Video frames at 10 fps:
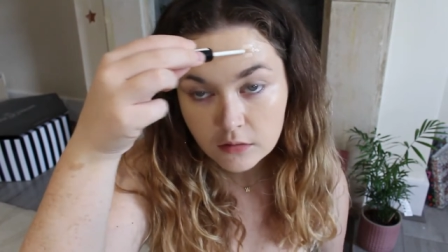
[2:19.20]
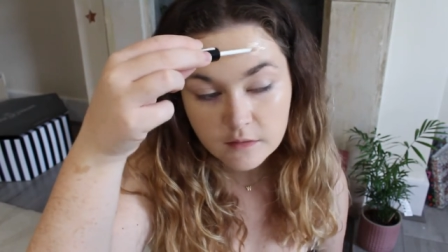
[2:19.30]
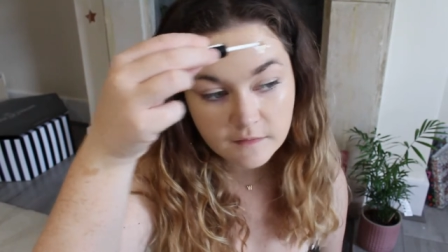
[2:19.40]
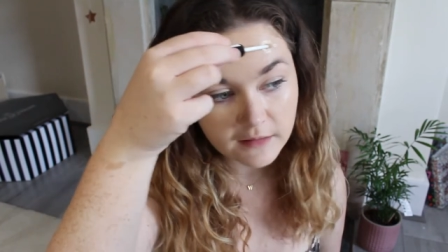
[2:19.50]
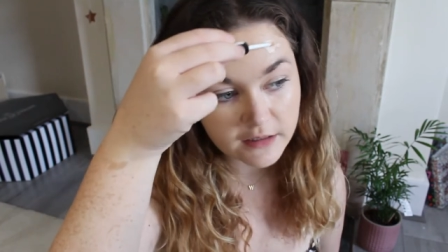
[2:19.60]

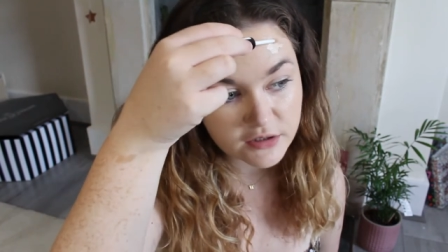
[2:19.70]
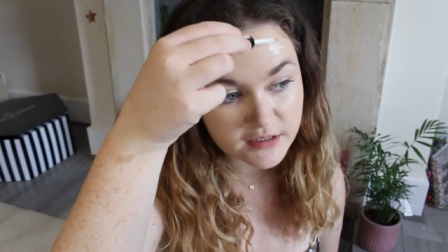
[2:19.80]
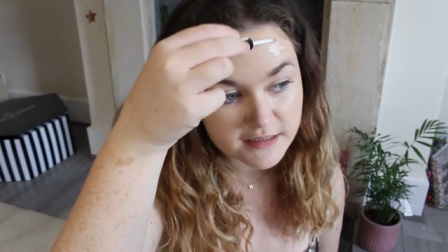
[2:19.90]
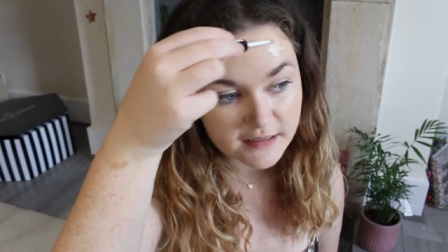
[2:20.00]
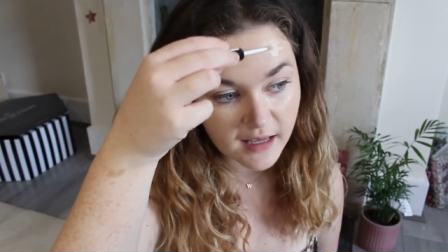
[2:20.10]
So literally
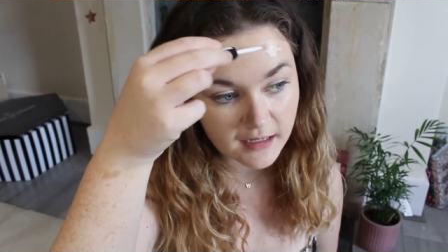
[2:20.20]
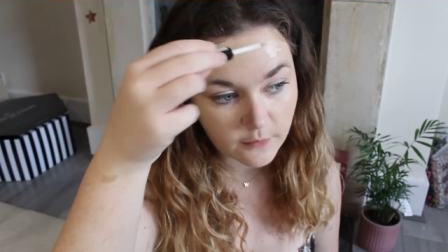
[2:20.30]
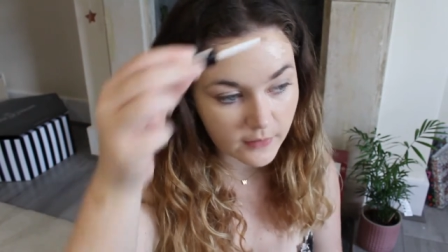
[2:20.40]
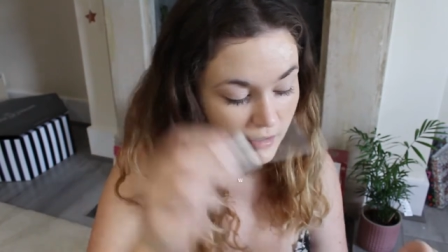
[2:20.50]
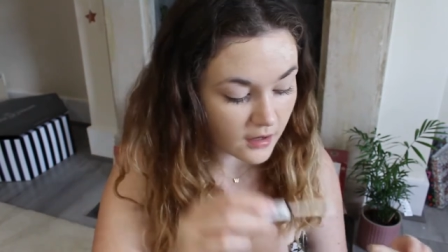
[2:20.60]
just
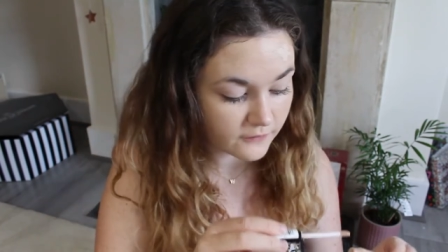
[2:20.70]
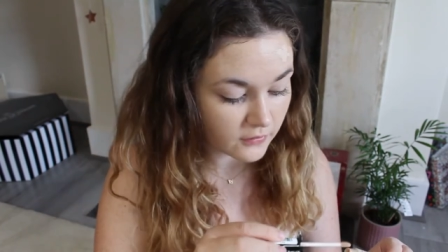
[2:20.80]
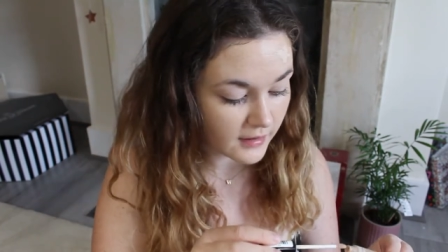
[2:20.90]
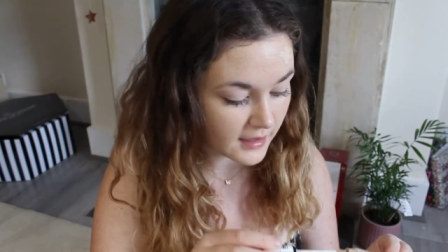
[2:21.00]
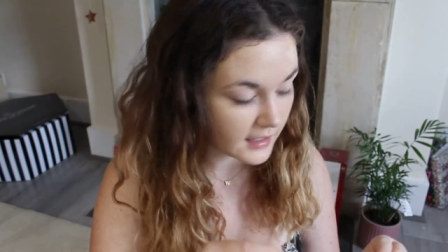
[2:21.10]
anywhere I've
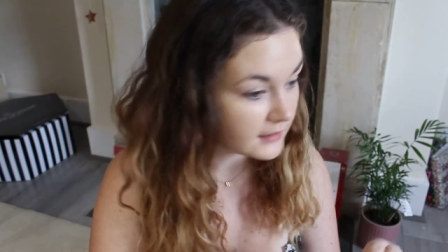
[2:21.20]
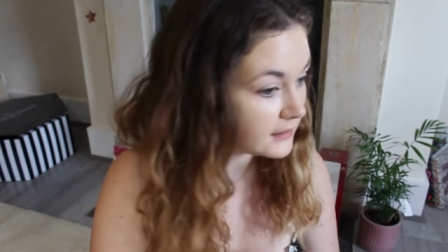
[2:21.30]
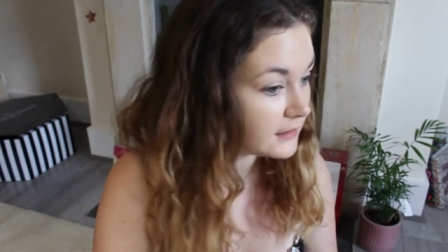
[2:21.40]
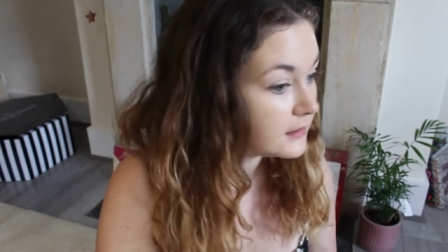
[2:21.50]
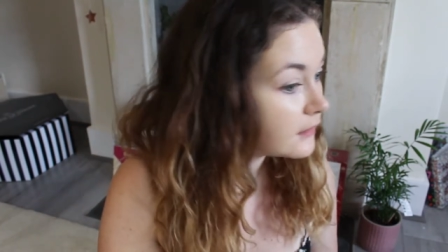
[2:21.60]
got
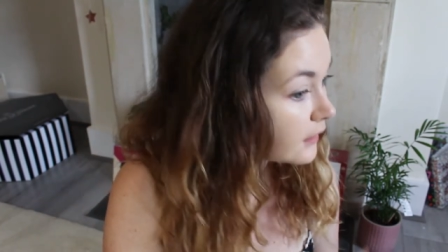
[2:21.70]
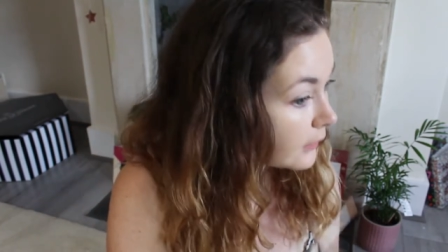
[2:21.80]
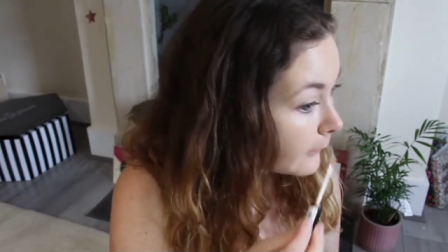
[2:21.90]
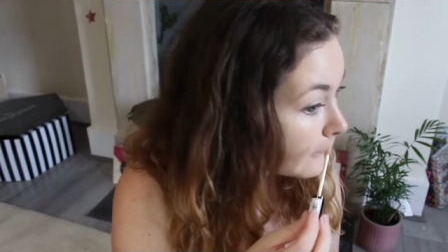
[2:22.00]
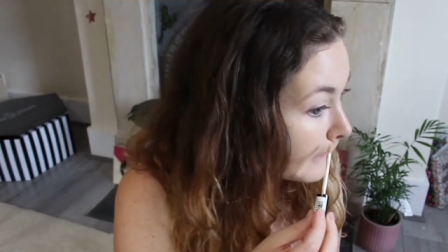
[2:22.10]
any
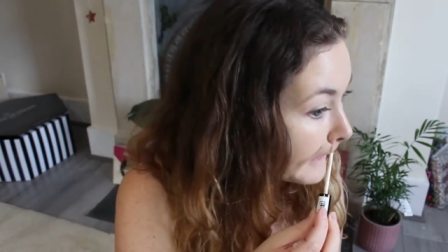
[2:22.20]
kind of